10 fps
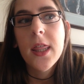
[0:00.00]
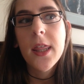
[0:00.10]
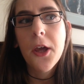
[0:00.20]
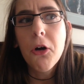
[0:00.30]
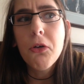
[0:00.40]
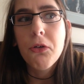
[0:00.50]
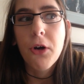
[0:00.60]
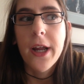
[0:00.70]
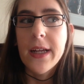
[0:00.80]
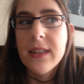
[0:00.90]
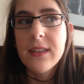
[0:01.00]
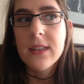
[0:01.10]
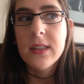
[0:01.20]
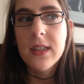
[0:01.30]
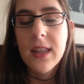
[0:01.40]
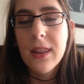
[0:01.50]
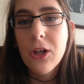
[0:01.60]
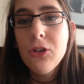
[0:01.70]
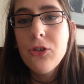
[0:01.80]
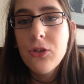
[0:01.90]
they're great.
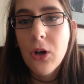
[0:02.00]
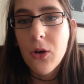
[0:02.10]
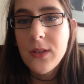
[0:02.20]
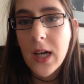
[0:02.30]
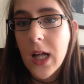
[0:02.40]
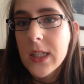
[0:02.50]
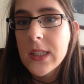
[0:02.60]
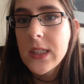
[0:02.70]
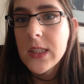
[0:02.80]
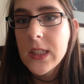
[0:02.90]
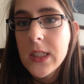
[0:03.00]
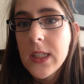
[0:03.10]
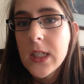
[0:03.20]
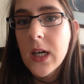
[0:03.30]
They're so talented.